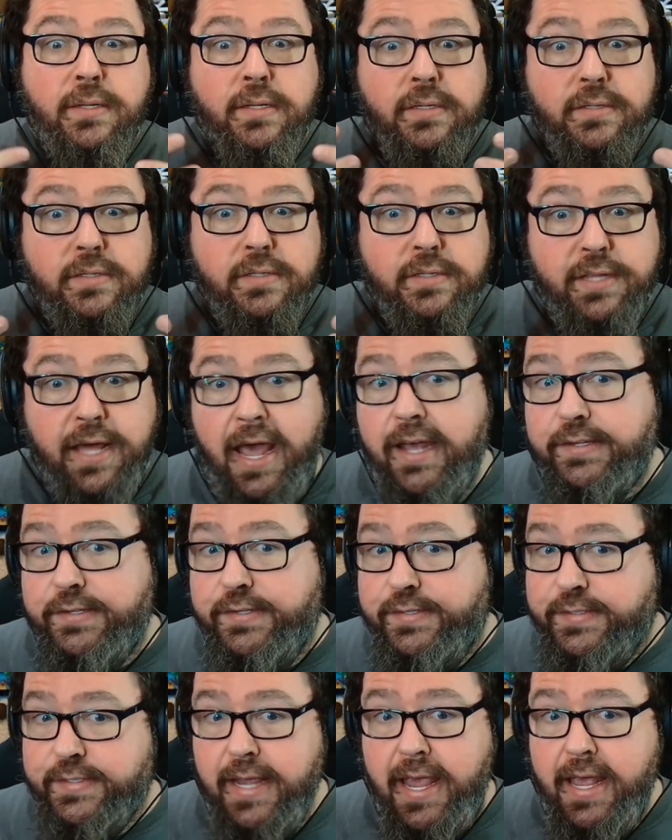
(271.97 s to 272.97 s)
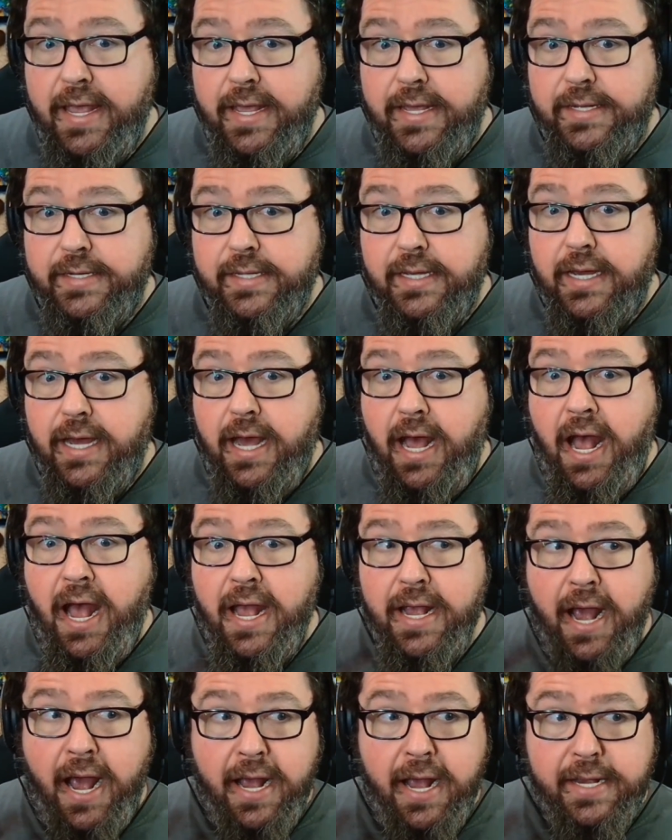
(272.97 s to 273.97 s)
That said, I,
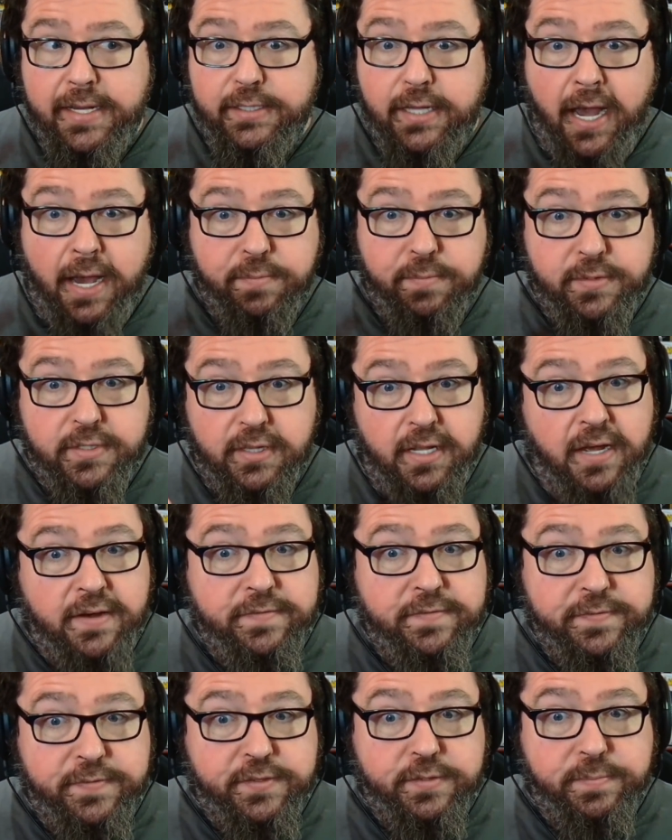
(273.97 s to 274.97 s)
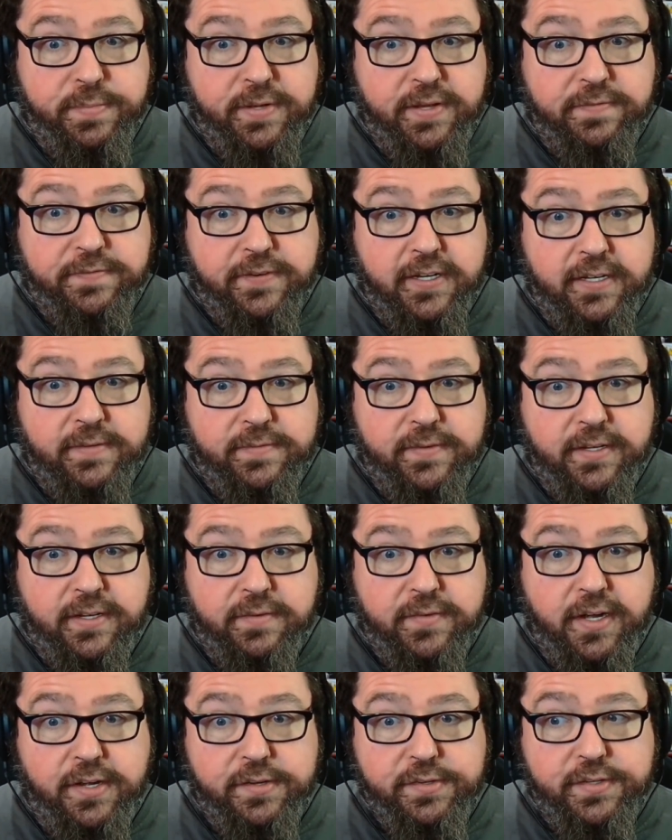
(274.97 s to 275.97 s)
I, I would love to be forgiving of
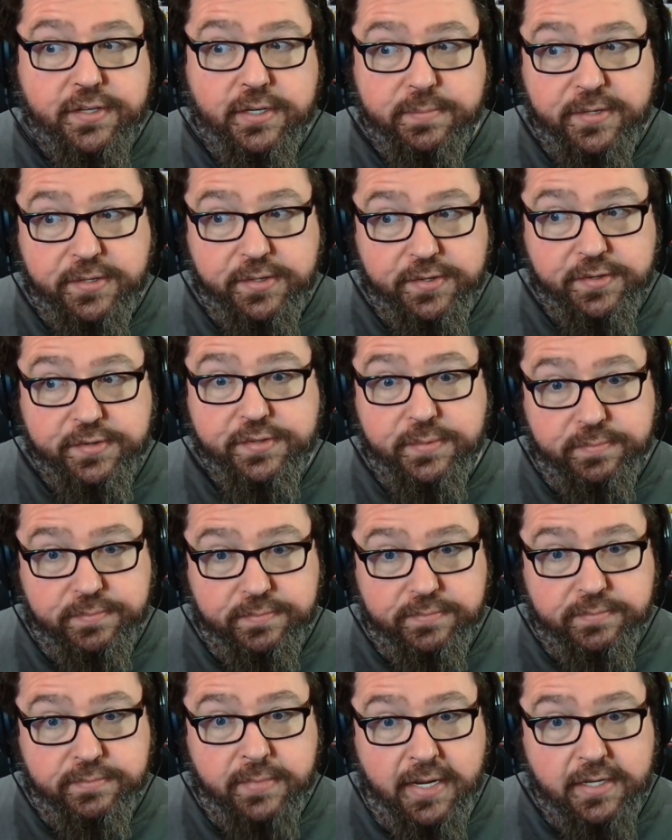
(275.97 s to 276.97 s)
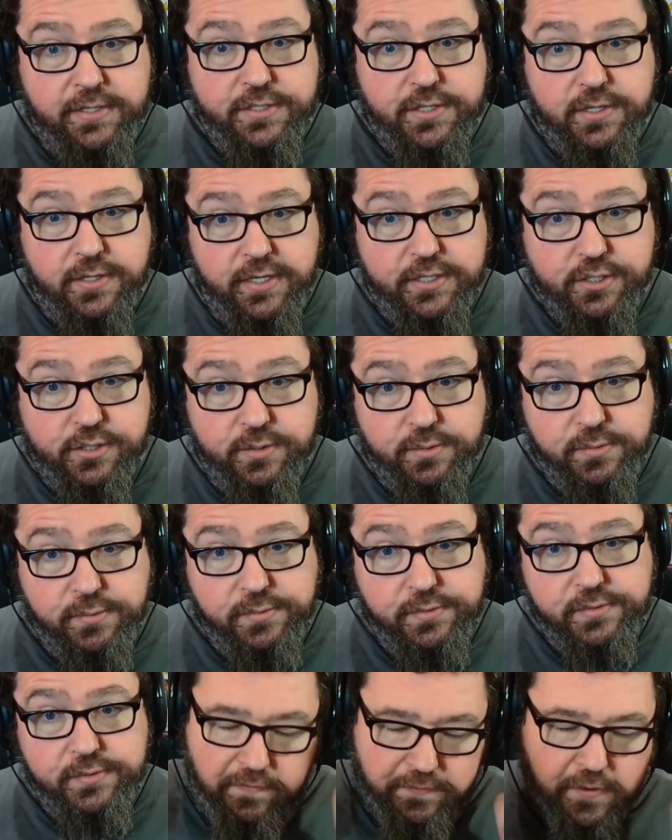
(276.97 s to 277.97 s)
Gus here, but there's some major
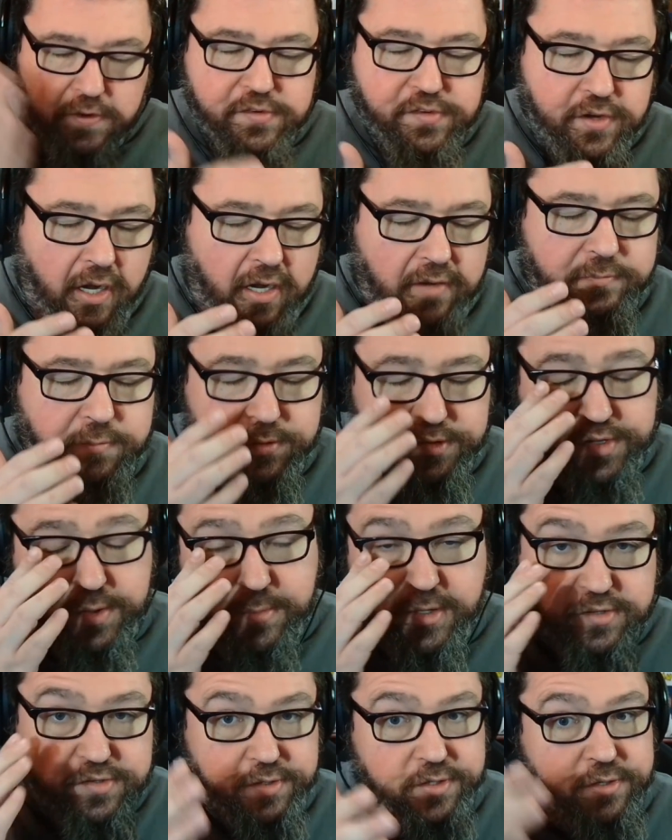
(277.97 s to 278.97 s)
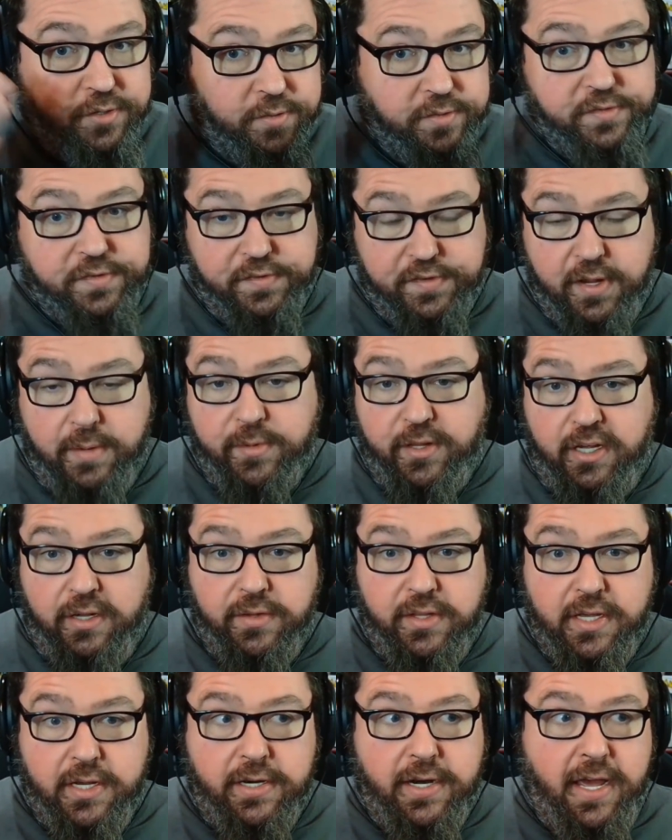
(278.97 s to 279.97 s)
issues. First off, when somebody's accused of something on
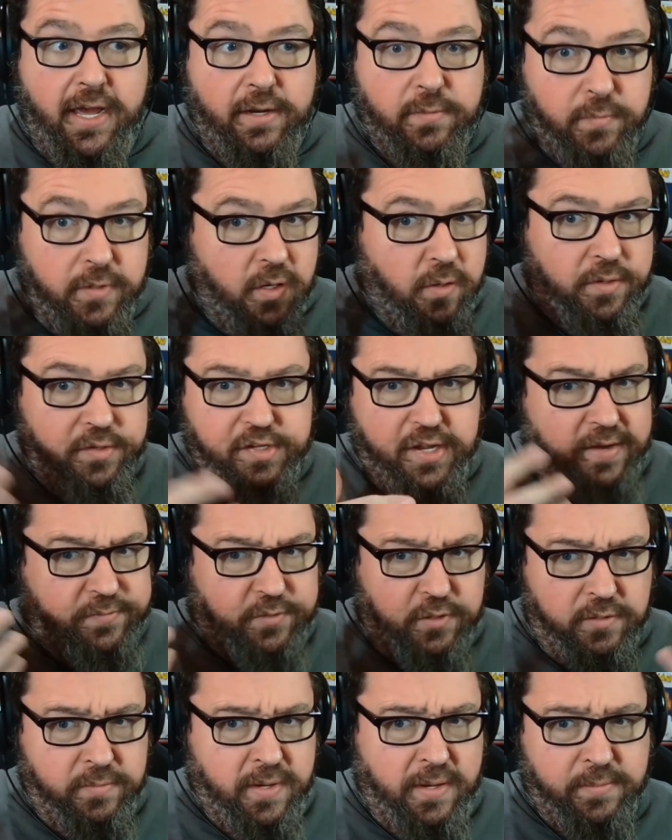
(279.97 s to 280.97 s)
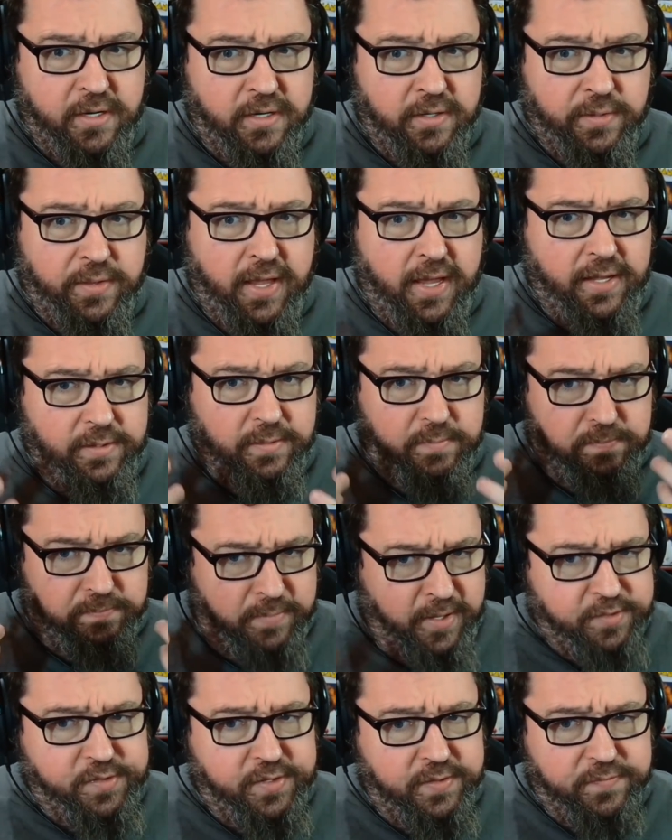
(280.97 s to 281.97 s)
the internet, we always have to remember that
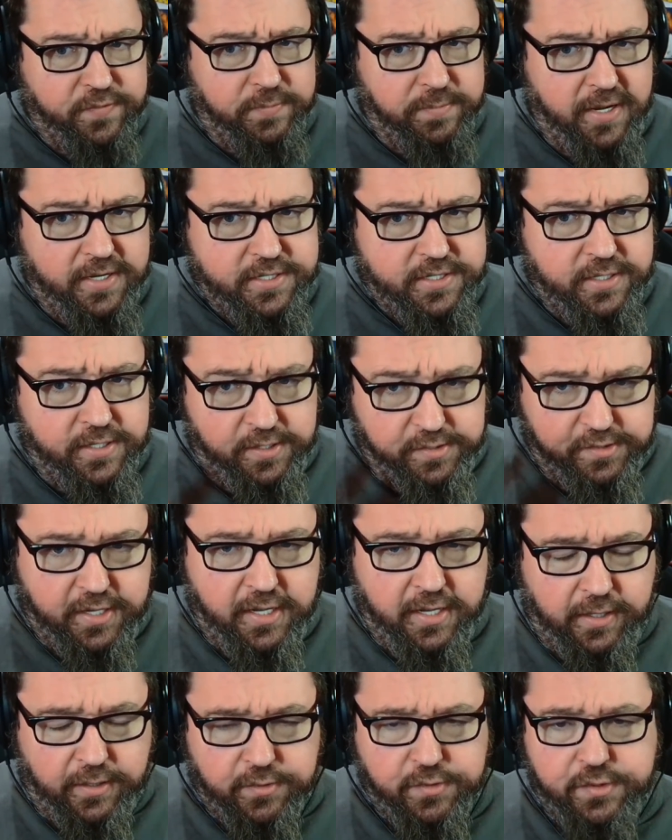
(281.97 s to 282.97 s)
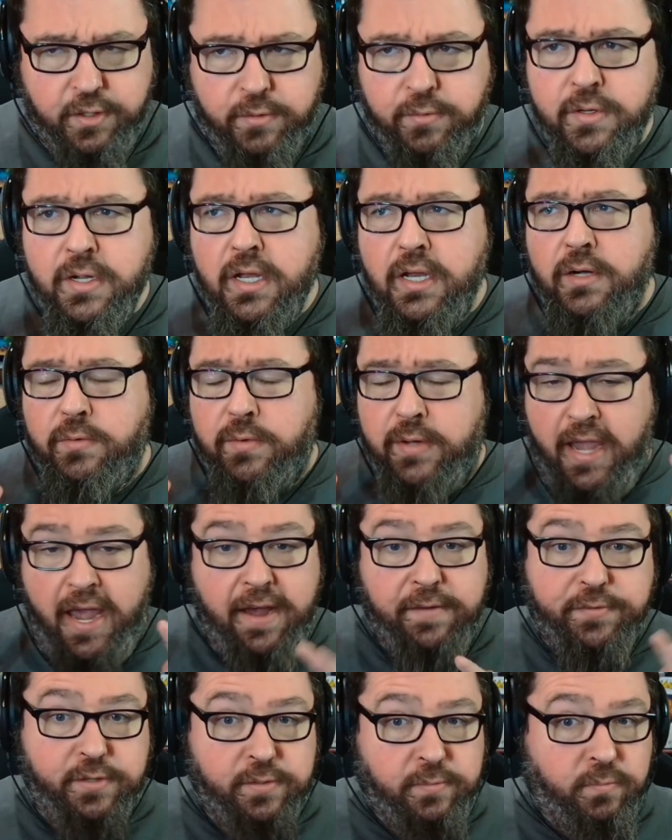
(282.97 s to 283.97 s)
misinformation is king. So we
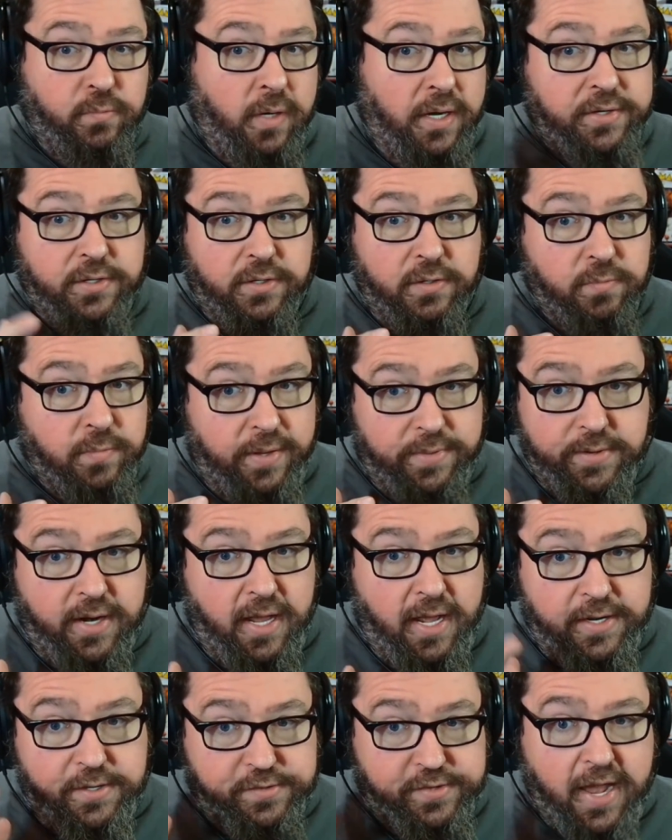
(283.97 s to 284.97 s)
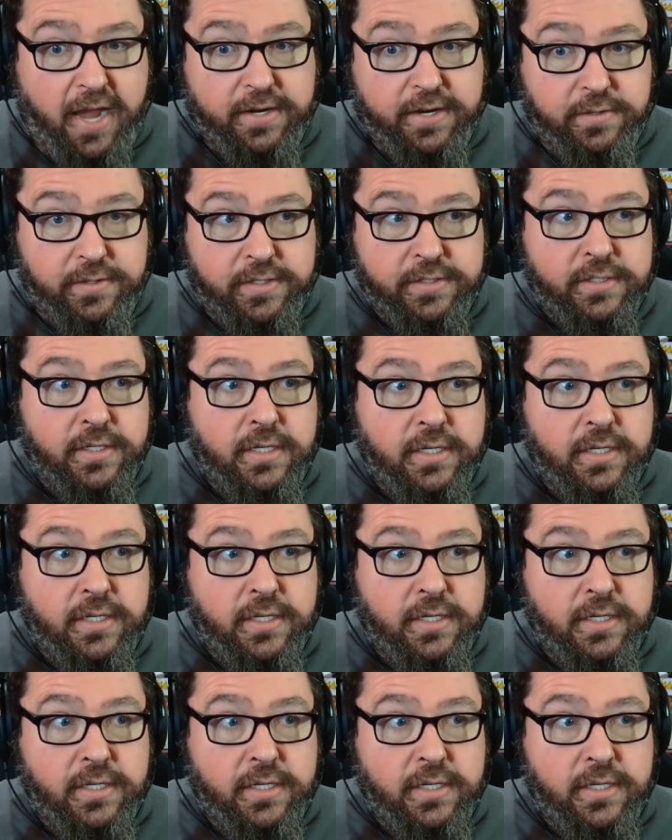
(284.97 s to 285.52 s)
have to wonder whether or not it's accurate.